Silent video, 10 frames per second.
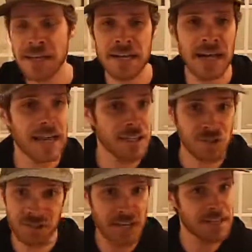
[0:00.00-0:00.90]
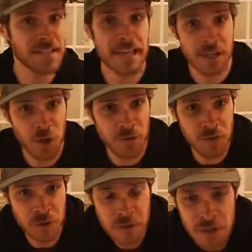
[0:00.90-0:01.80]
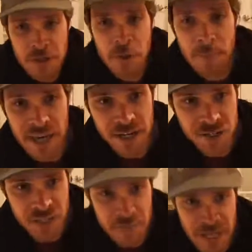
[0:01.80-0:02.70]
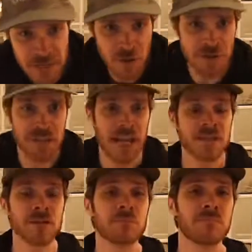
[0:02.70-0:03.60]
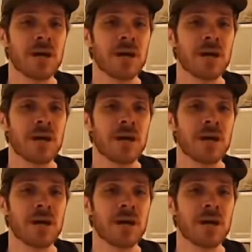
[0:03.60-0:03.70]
and I had just kind of taken over managing the band altogether.